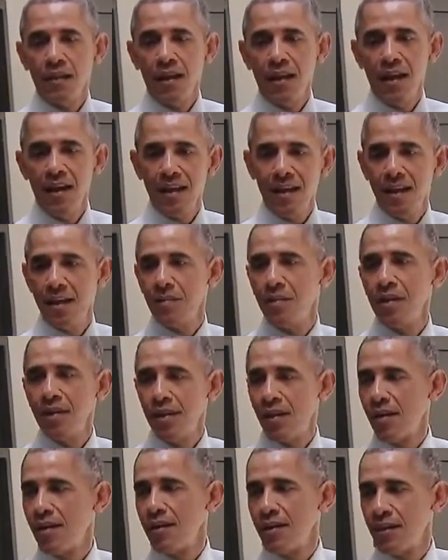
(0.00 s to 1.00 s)
end up in
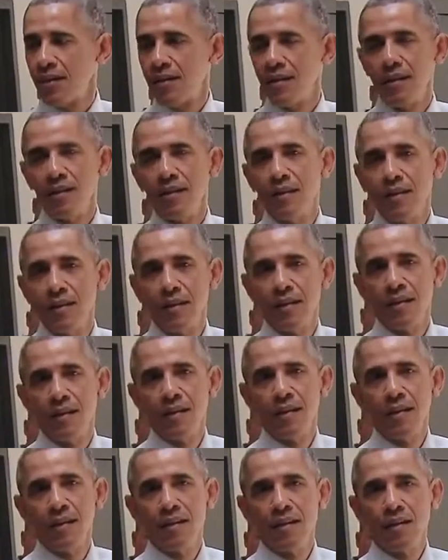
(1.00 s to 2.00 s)
our
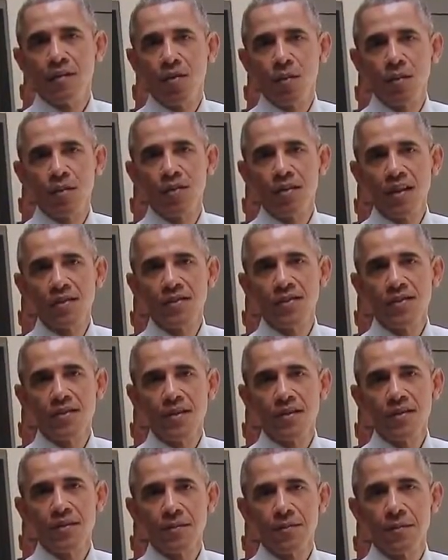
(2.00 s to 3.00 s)
criminal justice
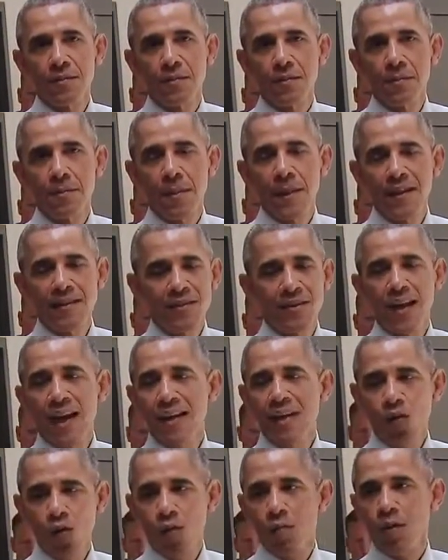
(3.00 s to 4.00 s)
system. It's
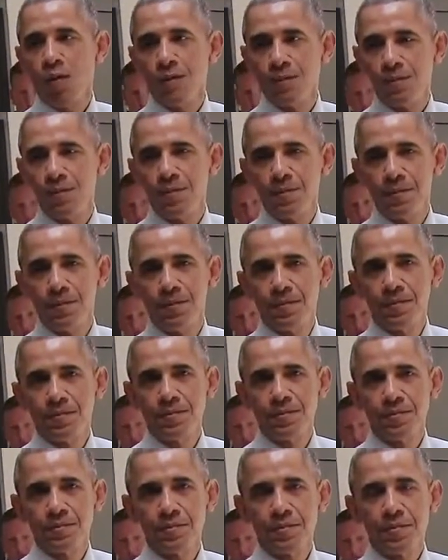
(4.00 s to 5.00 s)
not normal.
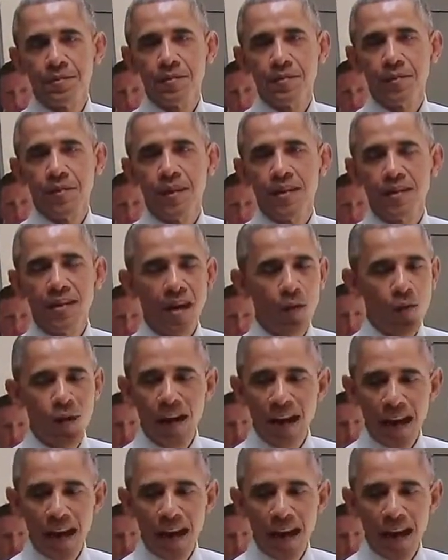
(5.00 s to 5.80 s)
It's not what